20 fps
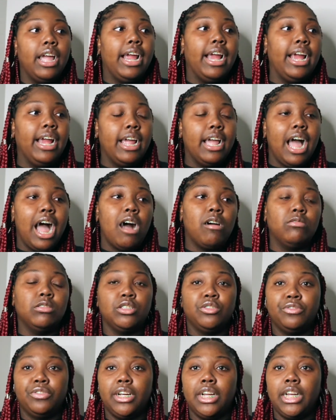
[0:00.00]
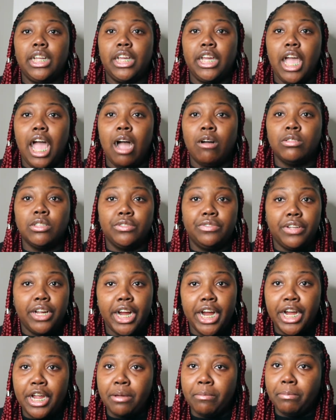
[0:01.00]
And I was very
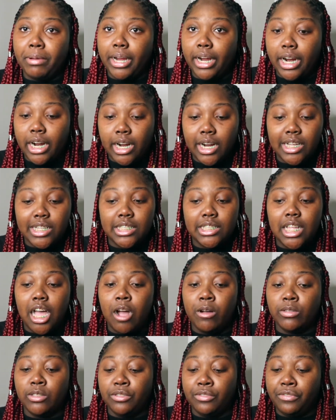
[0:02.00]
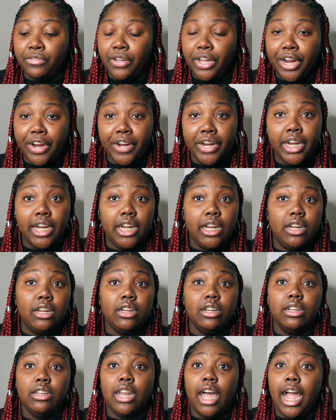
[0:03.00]
embarrassed. I was very,
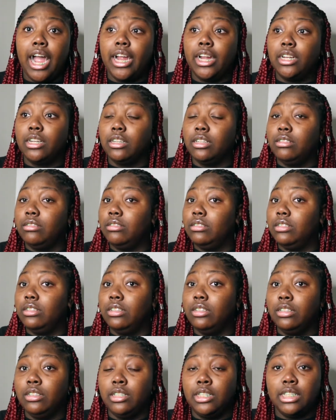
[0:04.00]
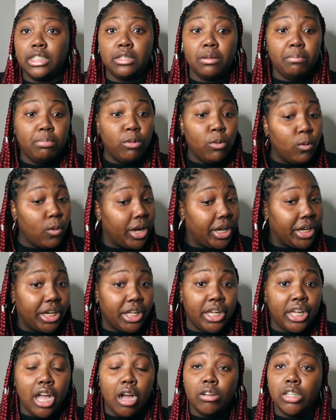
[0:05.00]
like,
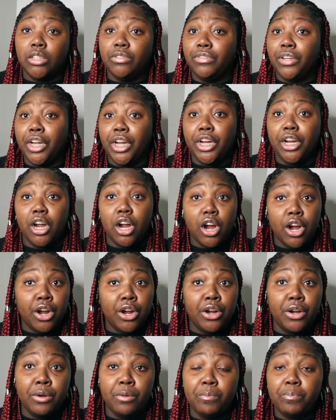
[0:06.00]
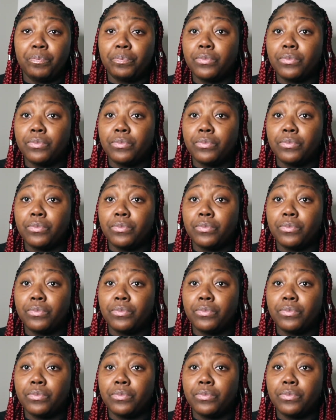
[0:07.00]
disappointed. I was very hurt.